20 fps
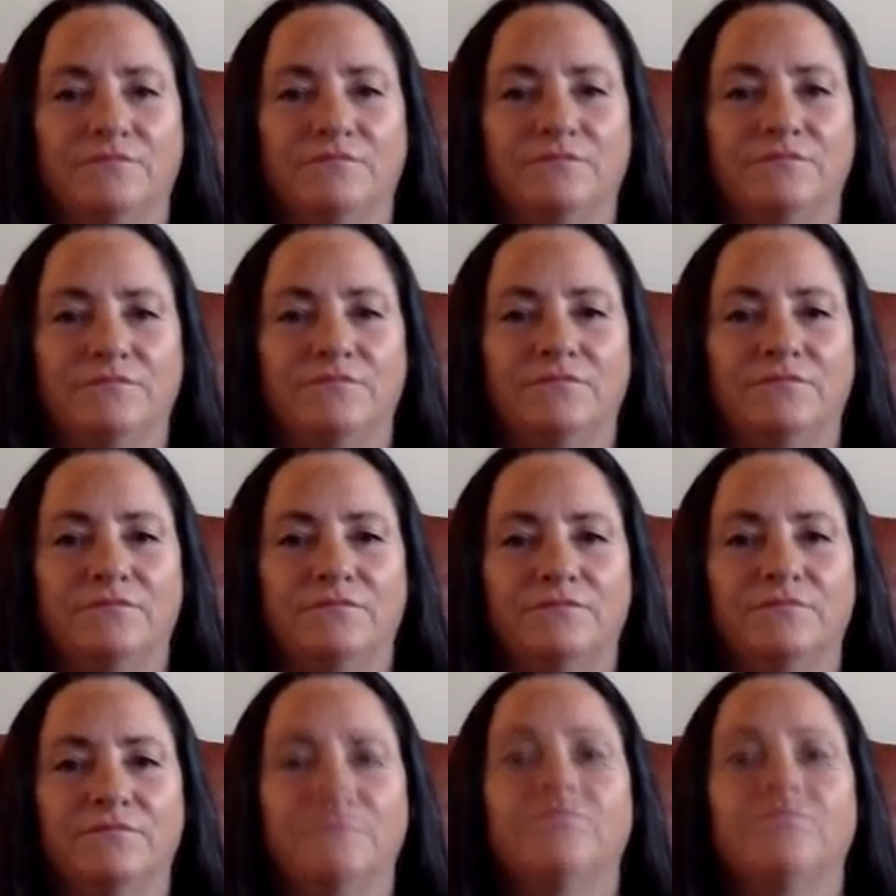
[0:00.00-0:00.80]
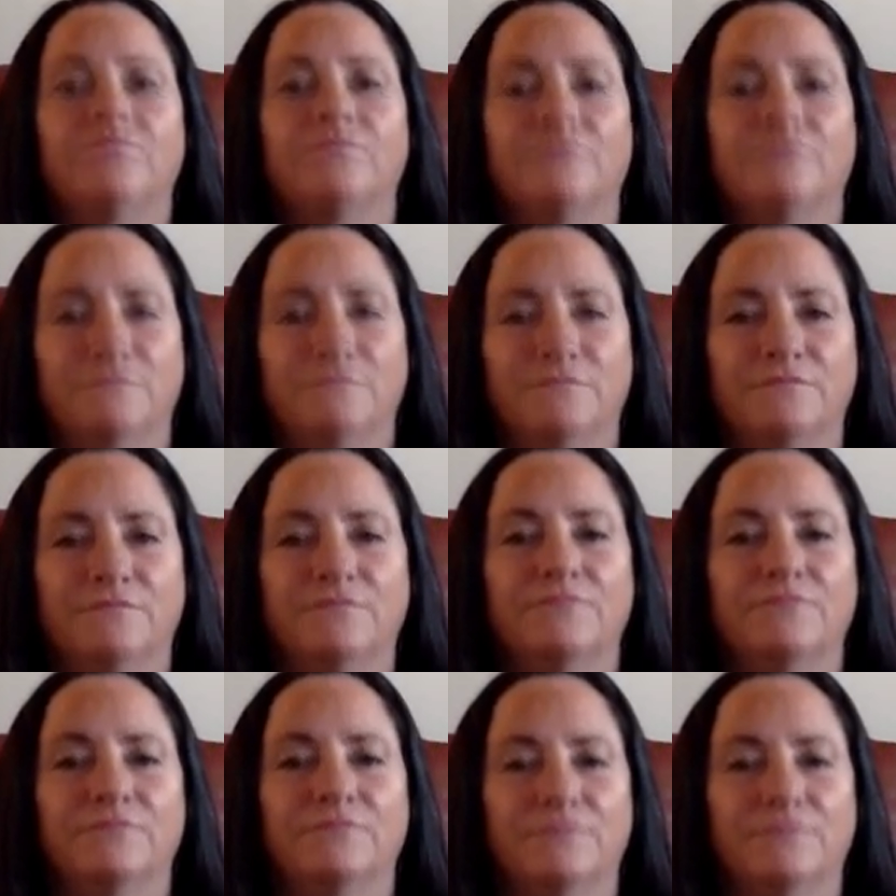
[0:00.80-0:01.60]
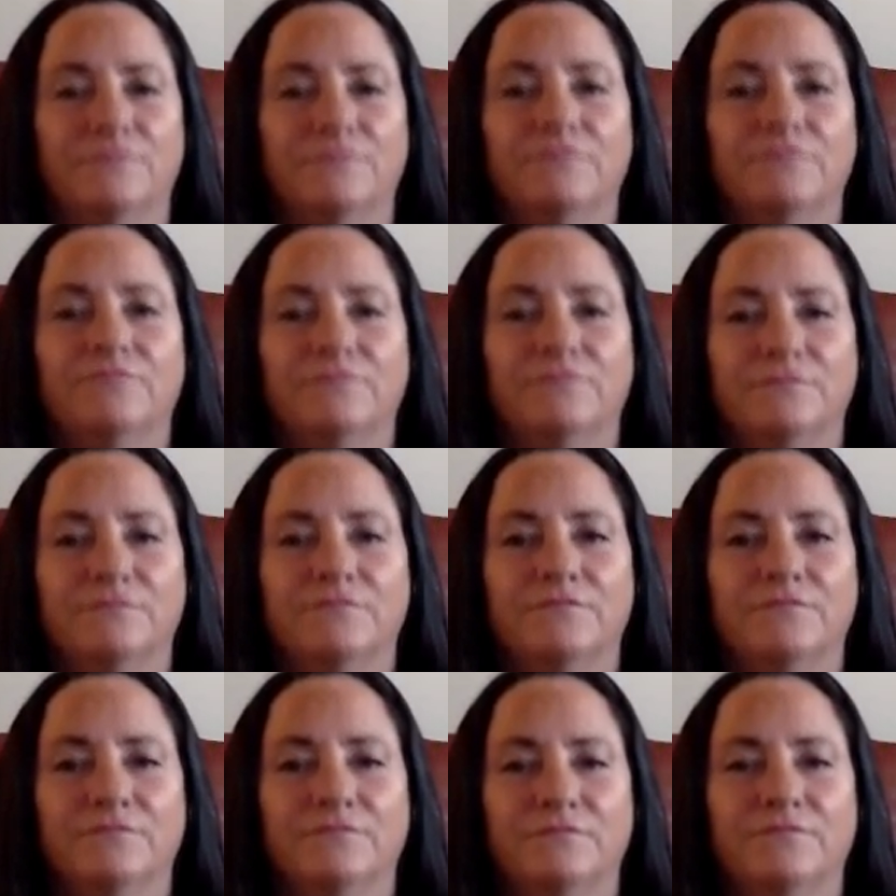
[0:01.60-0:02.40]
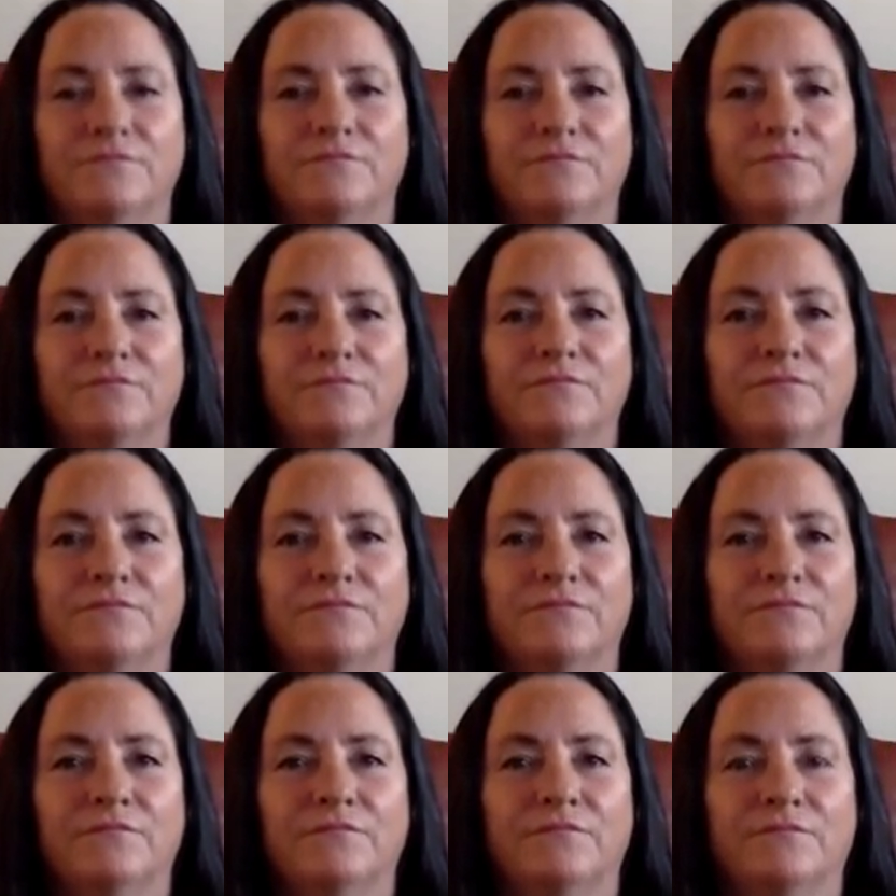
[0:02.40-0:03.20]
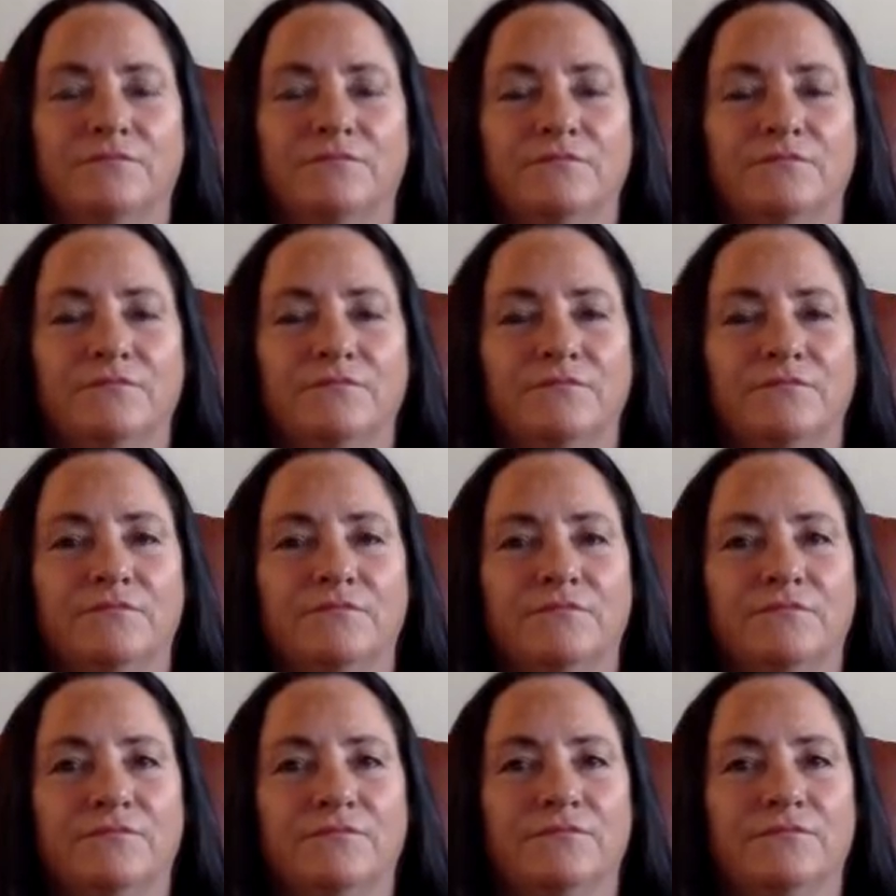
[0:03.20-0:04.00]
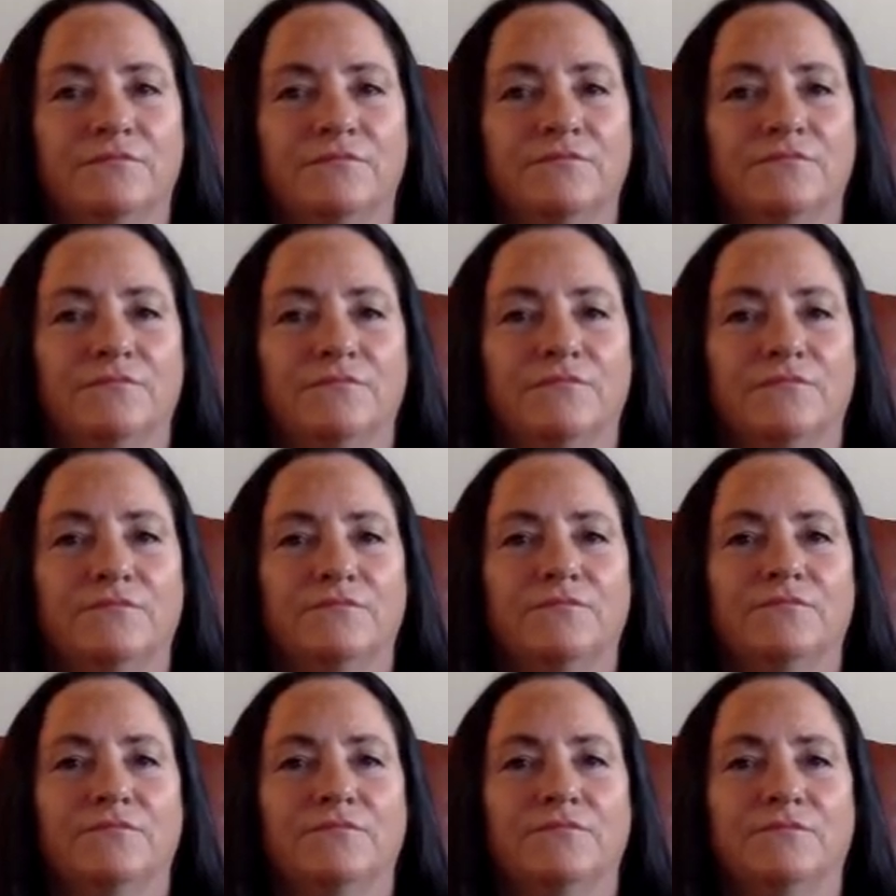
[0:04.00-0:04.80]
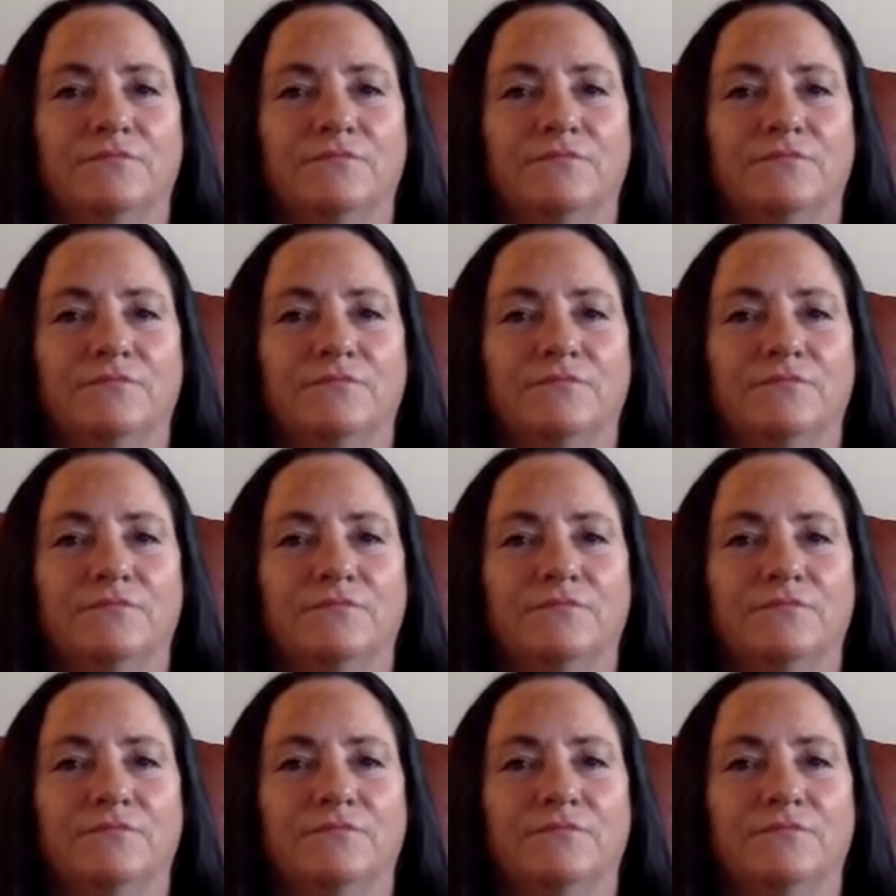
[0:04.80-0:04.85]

The person shown says nothing.